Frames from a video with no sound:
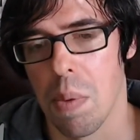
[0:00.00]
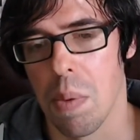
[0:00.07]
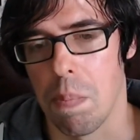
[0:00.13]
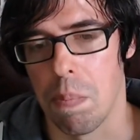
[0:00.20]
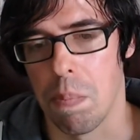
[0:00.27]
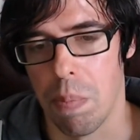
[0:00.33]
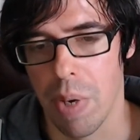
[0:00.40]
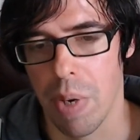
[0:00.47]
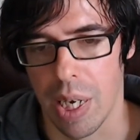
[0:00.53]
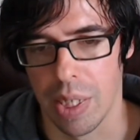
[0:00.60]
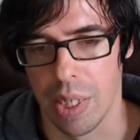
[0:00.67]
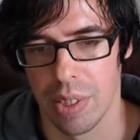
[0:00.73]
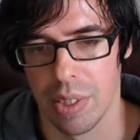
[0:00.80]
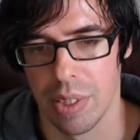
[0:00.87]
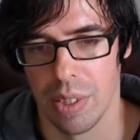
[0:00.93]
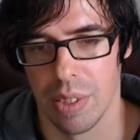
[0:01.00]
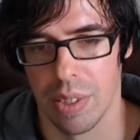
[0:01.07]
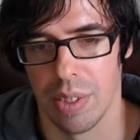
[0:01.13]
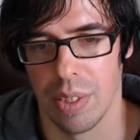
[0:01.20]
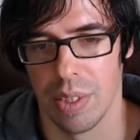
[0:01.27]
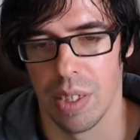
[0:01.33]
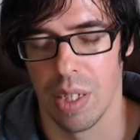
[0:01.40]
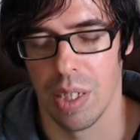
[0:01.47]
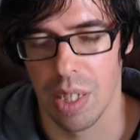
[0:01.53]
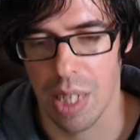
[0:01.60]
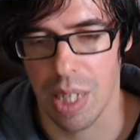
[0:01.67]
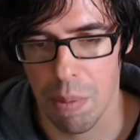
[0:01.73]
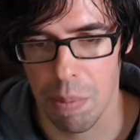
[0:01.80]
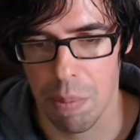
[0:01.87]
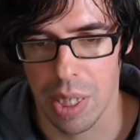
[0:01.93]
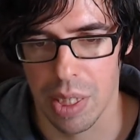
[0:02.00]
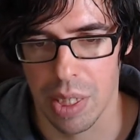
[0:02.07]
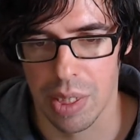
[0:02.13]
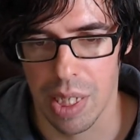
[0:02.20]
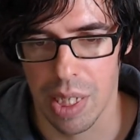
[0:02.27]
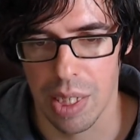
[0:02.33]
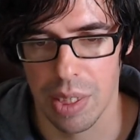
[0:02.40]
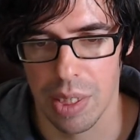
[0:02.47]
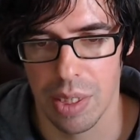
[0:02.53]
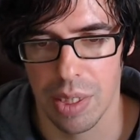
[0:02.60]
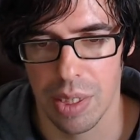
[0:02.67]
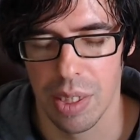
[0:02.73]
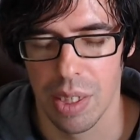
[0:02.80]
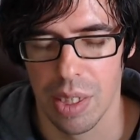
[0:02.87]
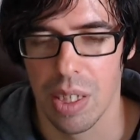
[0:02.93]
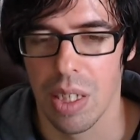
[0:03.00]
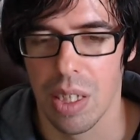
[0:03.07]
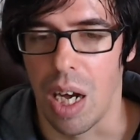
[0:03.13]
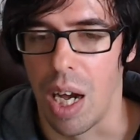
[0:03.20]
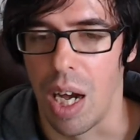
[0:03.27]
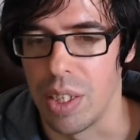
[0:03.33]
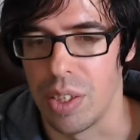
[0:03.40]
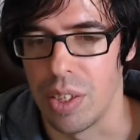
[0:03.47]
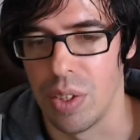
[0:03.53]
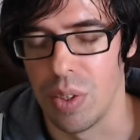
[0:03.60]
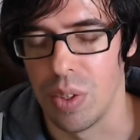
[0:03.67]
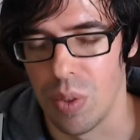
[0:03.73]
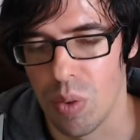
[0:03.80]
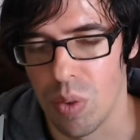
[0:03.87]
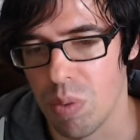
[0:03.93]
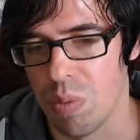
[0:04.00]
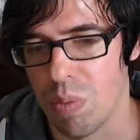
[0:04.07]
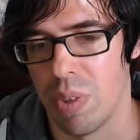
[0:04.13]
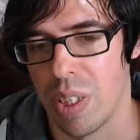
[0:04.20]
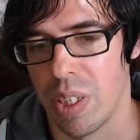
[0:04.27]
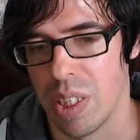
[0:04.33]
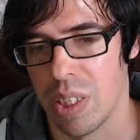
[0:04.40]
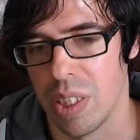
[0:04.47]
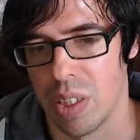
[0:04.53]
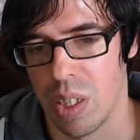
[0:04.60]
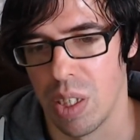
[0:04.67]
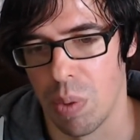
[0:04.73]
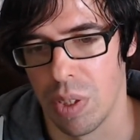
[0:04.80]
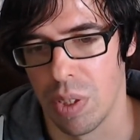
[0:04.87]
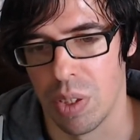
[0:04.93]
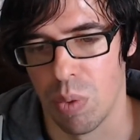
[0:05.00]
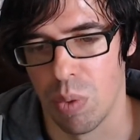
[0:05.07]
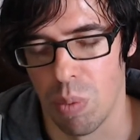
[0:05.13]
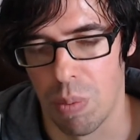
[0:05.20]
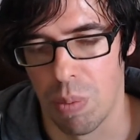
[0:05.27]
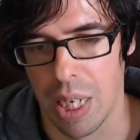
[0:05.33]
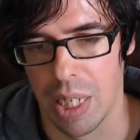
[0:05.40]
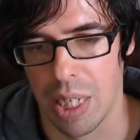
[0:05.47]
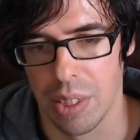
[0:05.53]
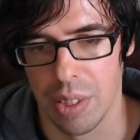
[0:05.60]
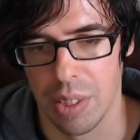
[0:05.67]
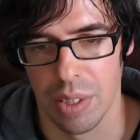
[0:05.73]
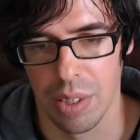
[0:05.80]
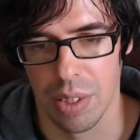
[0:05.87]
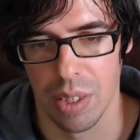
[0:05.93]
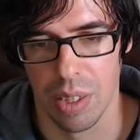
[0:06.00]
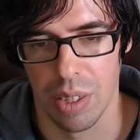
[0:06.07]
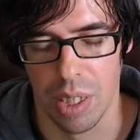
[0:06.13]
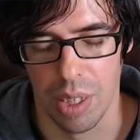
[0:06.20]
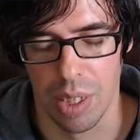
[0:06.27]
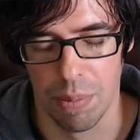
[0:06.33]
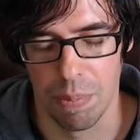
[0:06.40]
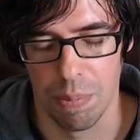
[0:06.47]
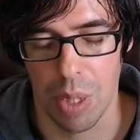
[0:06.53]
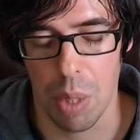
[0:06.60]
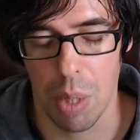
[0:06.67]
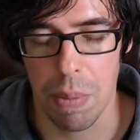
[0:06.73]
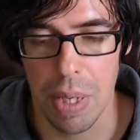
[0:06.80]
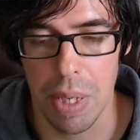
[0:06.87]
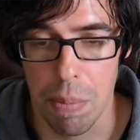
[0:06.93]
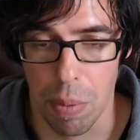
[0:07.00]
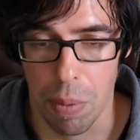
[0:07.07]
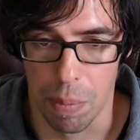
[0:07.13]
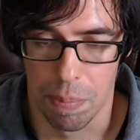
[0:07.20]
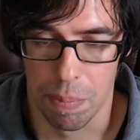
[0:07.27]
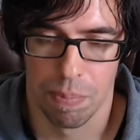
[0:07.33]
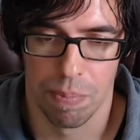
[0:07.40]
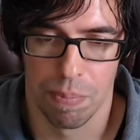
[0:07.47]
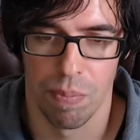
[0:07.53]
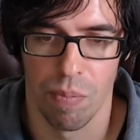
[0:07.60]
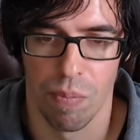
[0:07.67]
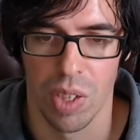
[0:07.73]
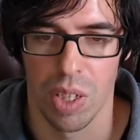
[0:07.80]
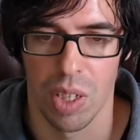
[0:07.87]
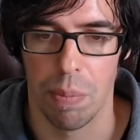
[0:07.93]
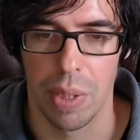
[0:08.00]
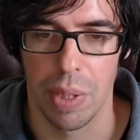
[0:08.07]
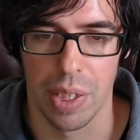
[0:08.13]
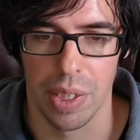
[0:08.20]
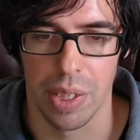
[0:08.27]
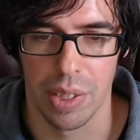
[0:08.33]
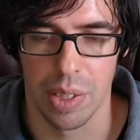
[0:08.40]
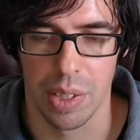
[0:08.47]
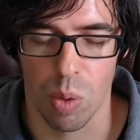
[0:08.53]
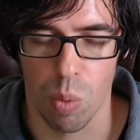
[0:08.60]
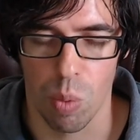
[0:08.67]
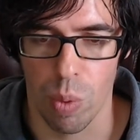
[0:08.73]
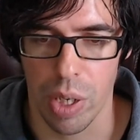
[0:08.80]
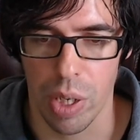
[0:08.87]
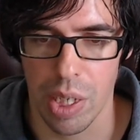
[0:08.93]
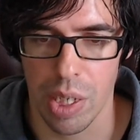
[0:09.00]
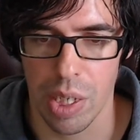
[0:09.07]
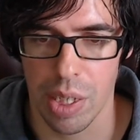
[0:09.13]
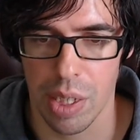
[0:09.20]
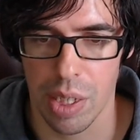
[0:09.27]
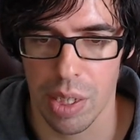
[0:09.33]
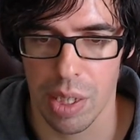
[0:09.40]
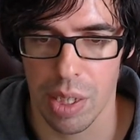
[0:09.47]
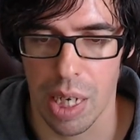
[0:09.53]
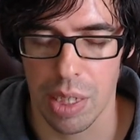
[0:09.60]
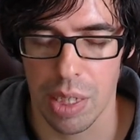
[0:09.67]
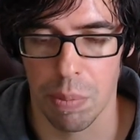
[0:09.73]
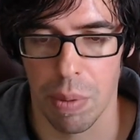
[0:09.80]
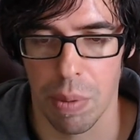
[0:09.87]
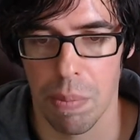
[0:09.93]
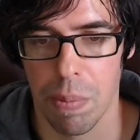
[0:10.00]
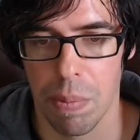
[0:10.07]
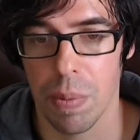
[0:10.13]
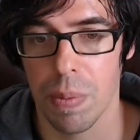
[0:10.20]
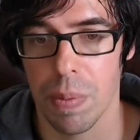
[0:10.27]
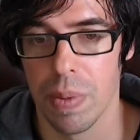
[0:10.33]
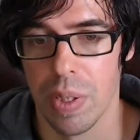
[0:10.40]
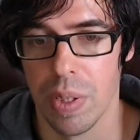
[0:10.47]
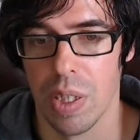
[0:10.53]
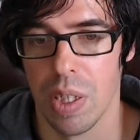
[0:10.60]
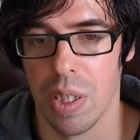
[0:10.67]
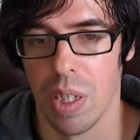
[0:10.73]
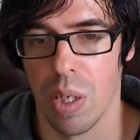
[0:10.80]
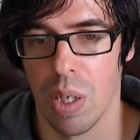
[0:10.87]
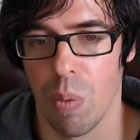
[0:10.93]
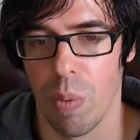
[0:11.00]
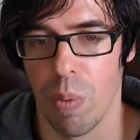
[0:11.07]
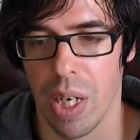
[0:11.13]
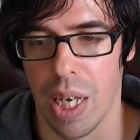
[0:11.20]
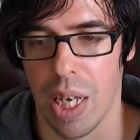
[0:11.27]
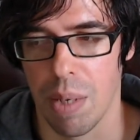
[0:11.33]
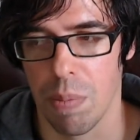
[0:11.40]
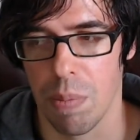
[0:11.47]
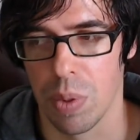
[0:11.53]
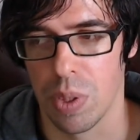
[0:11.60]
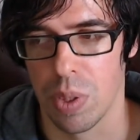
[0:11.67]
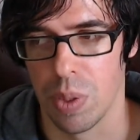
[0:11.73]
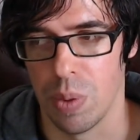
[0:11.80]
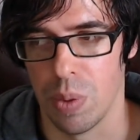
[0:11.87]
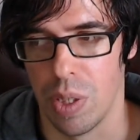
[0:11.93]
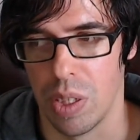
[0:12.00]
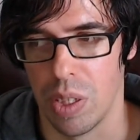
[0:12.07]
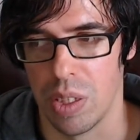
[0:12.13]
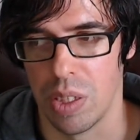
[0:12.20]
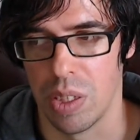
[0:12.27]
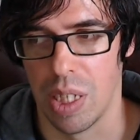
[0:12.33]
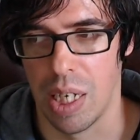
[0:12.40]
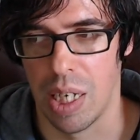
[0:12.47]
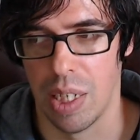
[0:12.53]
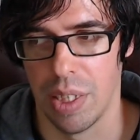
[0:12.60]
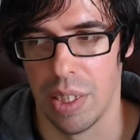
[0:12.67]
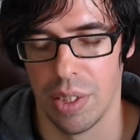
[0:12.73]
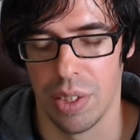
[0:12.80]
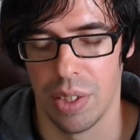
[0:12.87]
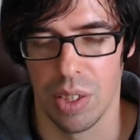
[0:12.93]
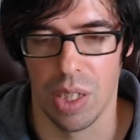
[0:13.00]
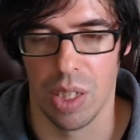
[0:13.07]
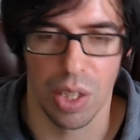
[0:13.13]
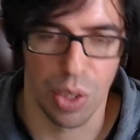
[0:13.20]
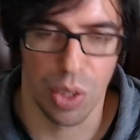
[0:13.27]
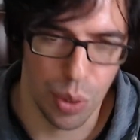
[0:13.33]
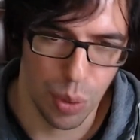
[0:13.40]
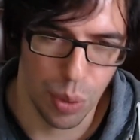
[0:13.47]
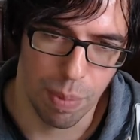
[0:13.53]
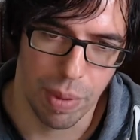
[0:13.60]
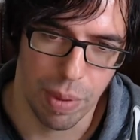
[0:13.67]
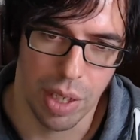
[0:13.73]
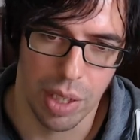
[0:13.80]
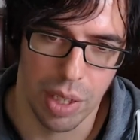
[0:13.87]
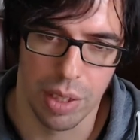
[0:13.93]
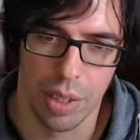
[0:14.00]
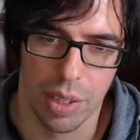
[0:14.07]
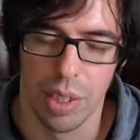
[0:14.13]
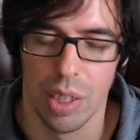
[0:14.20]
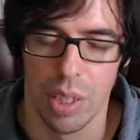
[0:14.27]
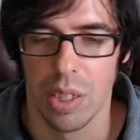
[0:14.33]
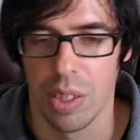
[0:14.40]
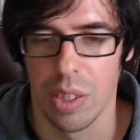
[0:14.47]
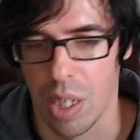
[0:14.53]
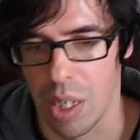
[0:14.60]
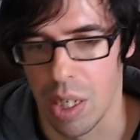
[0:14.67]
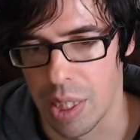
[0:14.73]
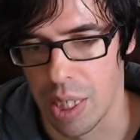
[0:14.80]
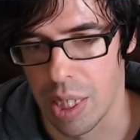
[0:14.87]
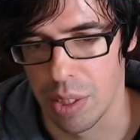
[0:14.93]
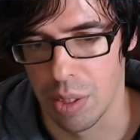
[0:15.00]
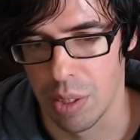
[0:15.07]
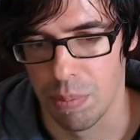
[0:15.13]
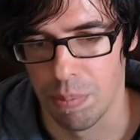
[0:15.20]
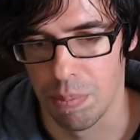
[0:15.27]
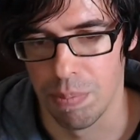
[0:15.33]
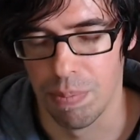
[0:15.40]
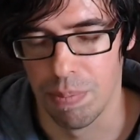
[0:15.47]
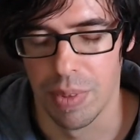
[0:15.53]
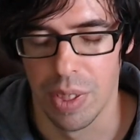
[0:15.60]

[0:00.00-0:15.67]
But that being said, I do not think it's going to replace people, because we as people, we are able to understand humor, sarcasm,